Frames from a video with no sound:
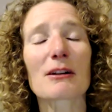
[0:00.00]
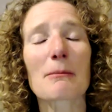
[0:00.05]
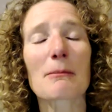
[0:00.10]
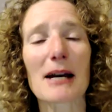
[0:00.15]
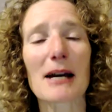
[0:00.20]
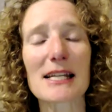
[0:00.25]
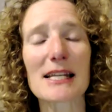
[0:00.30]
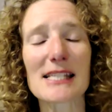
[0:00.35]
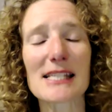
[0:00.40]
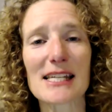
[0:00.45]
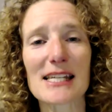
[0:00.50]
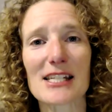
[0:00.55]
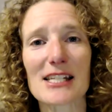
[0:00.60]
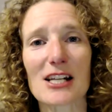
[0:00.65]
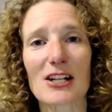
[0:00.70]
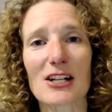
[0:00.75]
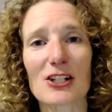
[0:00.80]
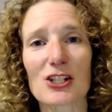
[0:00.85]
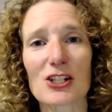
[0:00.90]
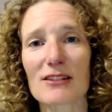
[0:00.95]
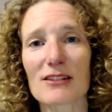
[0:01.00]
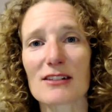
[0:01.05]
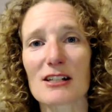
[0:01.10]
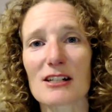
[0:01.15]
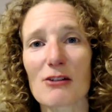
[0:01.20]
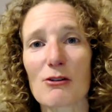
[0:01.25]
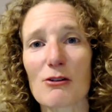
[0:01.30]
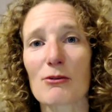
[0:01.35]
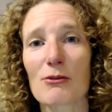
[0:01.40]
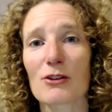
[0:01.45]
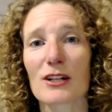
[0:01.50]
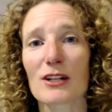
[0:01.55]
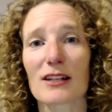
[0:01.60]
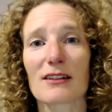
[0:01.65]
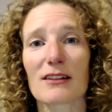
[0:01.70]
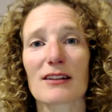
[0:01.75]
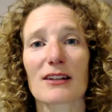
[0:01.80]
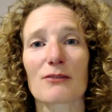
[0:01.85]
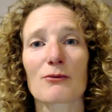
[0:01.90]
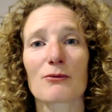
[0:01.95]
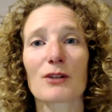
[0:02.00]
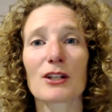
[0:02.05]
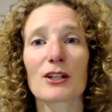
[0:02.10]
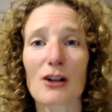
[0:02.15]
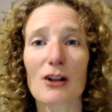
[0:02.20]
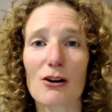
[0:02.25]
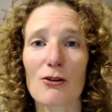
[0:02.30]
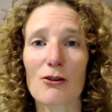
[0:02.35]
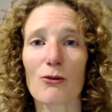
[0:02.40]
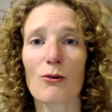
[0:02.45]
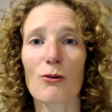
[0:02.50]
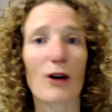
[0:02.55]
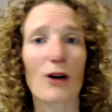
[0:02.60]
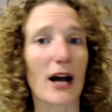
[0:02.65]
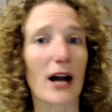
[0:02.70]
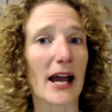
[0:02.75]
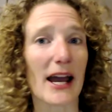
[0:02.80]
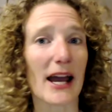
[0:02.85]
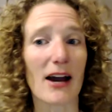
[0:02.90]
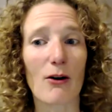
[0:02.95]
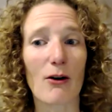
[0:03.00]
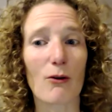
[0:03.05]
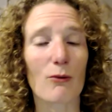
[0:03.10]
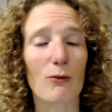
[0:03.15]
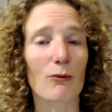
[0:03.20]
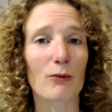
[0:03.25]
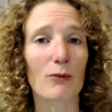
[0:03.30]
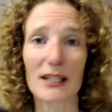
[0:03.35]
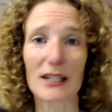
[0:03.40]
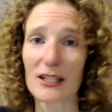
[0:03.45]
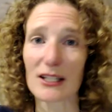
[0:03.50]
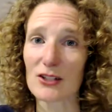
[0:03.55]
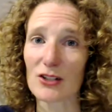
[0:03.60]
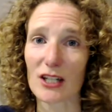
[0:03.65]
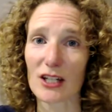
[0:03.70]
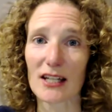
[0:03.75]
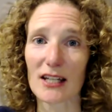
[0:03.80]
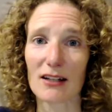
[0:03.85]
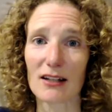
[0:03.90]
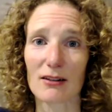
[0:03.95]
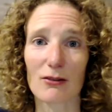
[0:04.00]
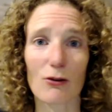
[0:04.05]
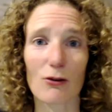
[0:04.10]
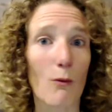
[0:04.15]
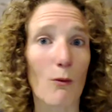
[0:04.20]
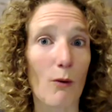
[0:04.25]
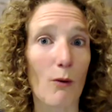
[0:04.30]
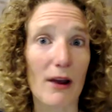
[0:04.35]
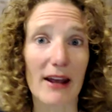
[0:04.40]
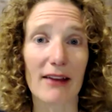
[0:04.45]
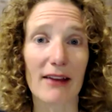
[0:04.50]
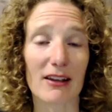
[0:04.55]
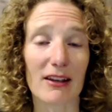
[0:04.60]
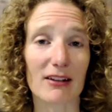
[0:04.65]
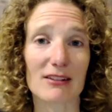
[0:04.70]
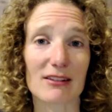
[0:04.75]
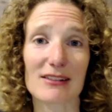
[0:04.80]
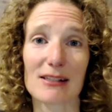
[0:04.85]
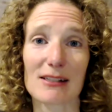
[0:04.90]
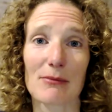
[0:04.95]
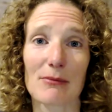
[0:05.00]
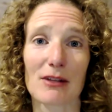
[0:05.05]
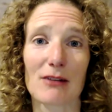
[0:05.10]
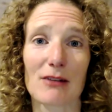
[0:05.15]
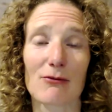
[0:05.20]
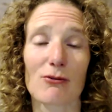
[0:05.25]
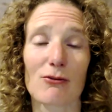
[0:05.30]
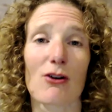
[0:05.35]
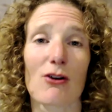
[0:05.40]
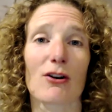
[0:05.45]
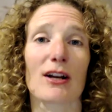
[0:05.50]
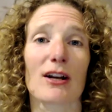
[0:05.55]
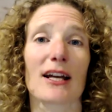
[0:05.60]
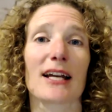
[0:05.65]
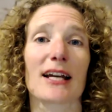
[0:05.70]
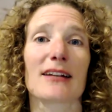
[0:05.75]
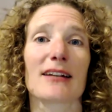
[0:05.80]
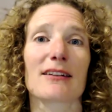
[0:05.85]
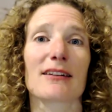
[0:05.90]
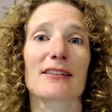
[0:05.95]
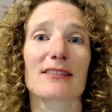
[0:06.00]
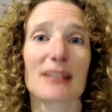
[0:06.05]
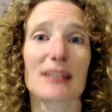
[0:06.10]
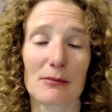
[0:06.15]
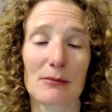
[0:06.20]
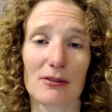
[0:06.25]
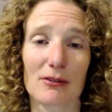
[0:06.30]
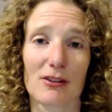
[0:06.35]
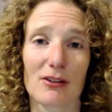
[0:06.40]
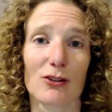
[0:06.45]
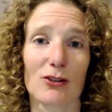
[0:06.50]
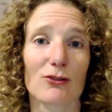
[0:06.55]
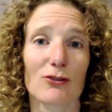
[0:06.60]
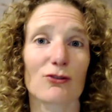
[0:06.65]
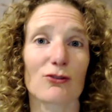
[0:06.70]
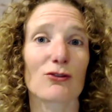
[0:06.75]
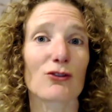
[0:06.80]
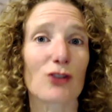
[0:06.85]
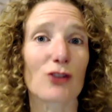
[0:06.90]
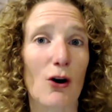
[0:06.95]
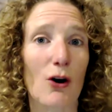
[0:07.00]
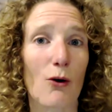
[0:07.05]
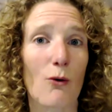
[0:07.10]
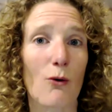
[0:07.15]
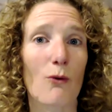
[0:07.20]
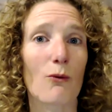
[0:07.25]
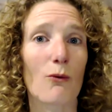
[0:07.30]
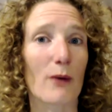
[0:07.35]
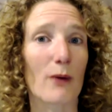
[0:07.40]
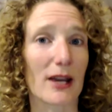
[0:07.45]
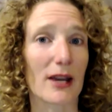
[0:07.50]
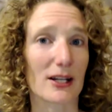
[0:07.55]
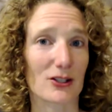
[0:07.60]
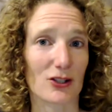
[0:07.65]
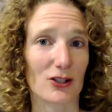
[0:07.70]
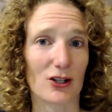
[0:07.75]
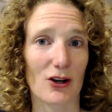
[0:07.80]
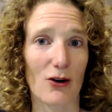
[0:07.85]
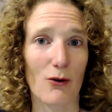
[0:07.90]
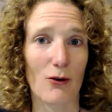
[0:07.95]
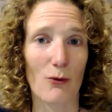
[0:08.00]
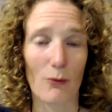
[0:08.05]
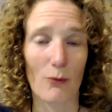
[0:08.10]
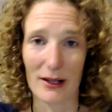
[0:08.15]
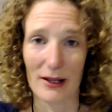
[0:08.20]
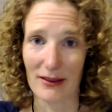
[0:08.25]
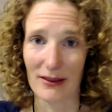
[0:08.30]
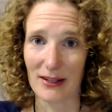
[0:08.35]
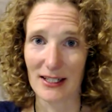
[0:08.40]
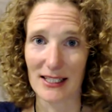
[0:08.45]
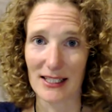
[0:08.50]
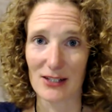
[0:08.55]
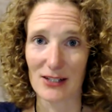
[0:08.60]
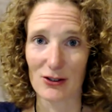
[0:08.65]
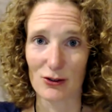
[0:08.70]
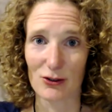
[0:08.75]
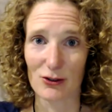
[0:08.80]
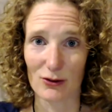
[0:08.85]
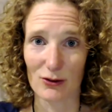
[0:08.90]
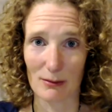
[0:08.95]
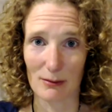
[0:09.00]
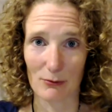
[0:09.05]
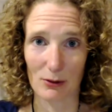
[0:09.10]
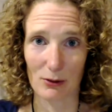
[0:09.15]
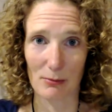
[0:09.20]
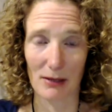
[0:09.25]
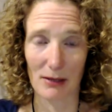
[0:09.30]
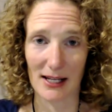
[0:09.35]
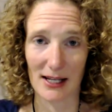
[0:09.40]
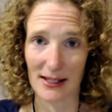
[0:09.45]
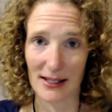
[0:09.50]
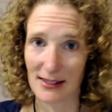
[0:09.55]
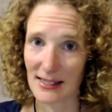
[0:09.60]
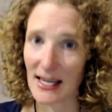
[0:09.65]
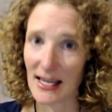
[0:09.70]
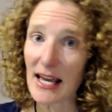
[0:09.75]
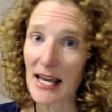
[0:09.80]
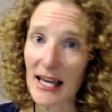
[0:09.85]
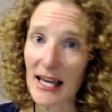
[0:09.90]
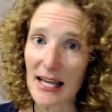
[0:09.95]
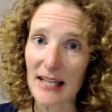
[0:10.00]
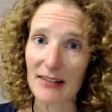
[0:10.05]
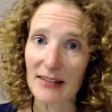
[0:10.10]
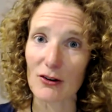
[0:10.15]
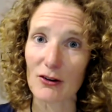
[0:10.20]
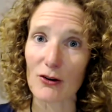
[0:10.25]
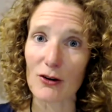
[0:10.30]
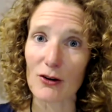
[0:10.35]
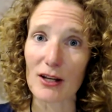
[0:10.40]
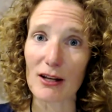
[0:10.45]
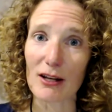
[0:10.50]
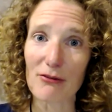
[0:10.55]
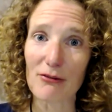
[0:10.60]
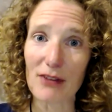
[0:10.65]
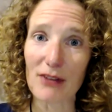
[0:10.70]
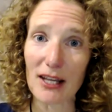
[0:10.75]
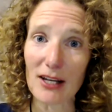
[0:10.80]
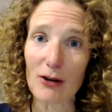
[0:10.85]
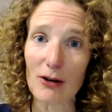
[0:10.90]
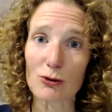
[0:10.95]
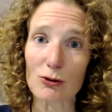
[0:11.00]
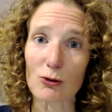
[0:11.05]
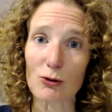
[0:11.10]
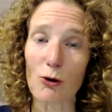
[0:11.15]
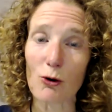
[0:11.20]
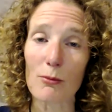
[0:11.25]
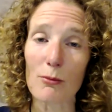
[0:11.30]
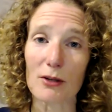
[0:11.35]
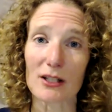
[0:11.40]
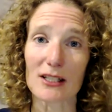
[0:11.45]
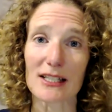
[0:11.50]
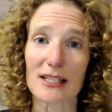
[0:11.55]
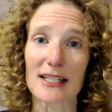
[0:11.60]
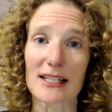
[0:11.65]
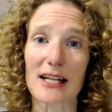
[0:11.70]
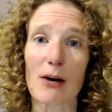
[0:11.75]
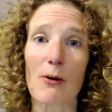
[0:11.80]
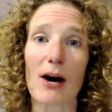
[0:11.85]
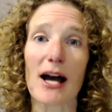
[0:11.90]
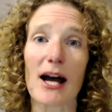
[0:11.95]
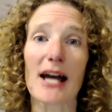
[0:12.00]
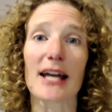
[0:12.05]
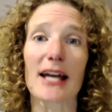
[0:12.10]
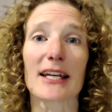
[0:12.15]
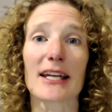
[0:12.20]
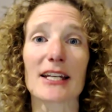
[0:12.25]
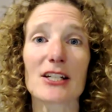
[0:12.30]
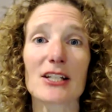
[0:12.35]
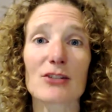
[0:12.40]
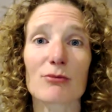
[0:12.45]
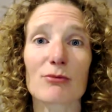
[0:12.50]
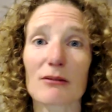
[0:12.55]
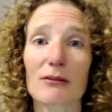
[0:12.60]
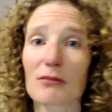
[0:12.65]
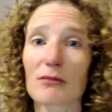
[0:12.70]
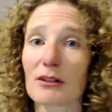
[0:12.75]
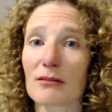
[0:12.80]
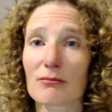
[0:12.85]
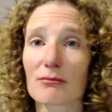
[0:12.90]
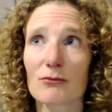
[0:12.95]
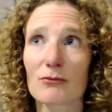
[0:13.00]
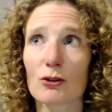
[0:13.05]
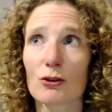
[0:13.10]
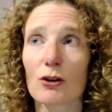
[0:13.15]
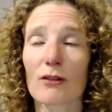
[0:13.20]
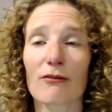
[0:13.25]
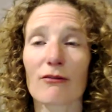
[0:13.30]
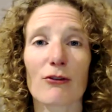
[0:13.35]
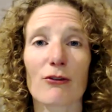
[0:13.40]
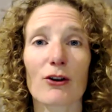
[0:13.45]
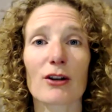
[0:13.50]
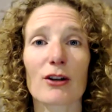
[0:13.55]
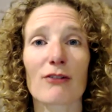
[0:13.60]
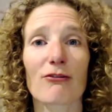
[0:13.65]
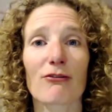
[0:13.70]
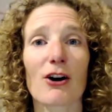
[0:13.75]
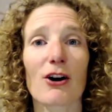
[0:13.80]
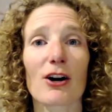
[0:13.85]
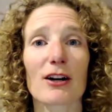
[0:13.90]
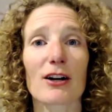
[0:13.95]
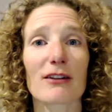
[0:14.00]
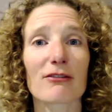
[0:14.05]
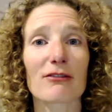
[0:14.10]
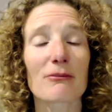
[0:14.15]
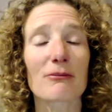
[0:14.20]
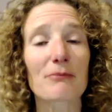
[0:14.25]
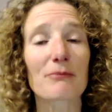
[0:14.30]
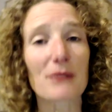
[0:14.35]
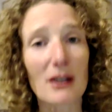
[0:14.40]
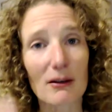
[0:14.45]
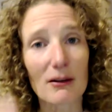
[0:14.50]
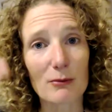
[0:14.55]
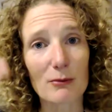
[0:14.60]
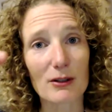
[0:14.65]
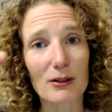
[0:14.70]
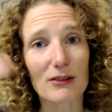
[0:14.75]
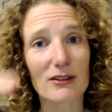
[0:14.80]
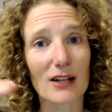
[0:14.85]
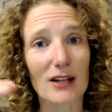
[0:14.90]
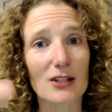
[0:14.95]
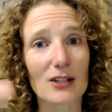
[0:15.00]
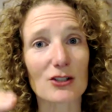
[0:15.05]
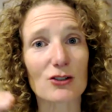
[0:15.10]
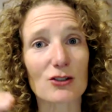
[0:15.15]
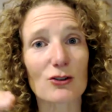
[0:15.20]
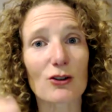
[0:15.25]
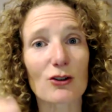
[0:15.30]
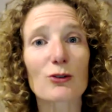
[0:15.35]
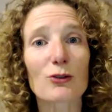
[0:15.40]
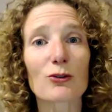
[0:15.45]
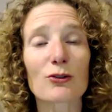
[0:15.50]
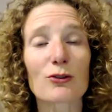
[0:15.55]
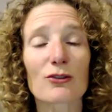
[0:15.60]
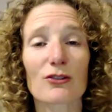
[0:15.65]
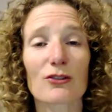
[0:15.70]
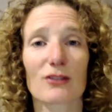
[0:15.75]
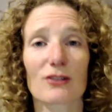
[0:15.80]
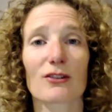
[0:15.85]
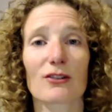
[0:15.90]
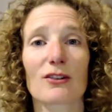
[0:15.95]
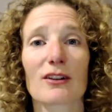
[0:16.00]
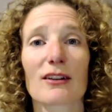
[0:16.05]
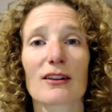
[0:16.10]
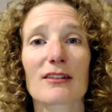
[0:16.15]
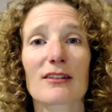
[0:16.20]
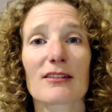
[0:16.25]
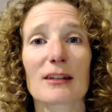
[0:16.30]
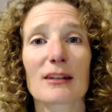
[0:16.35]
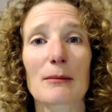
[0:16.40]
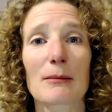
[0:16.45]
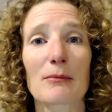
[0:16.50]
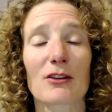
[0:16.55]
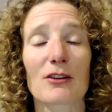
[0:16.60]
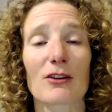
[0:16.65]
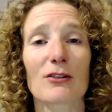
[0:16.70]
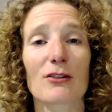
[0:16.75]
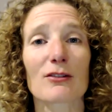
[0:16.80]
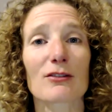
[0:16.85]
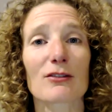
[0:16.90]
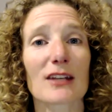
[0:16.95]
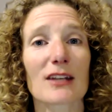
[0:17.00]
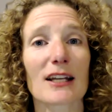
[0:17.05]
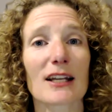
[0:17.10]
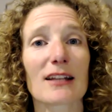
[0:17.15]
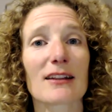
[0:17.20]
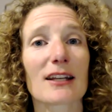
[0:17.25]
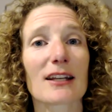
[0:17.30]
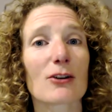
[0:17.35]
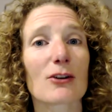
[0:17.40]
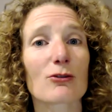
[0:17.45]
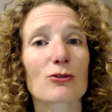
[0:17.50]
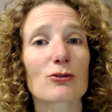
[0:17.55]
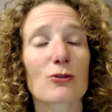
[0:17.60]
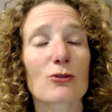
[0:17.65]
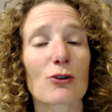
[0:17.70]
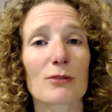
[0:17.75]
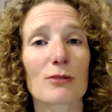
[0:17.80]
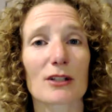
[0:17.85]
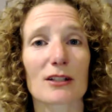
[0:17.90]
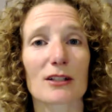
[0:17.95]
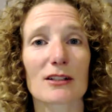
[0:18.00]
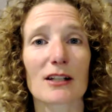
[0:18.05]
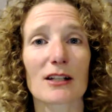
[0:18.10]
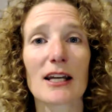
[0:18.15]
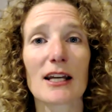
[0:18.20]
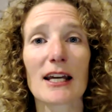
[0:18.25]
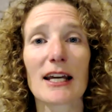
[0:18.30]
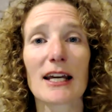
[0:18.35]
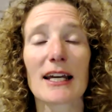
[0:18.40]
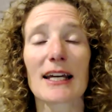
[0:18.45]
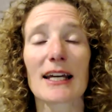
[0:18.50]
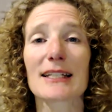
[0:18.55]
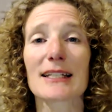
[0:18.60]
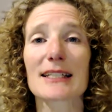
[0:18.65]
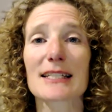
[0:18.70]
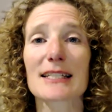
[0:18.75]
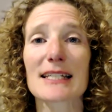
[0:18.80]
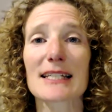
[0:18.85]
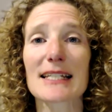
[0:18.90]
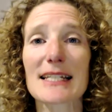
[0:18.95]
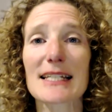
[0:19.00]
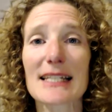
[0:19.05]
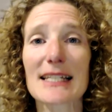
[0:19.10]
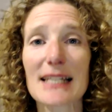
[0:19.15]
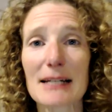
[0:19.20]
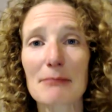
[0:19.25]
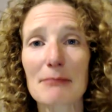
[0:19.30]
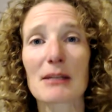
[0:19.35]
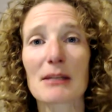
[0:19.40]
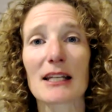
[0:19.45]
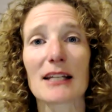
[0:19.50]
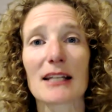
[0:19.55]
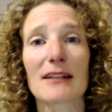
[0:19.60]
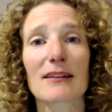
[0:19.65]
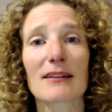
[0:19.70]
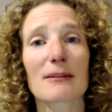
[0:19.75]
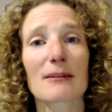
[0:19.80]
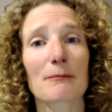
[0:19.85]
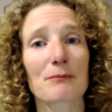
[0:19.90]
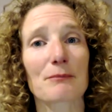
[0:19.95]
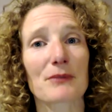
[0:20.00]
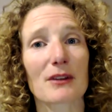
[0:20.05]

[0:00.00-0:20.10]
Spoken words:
amazing intelligence in our body that we know how we need to heal or where there is something wrong. And the stem cells know where to go when they need to do some repairs. So if they go dormant in our age, when we turn 35, we start to lose the stem cells and they go dormant. And that means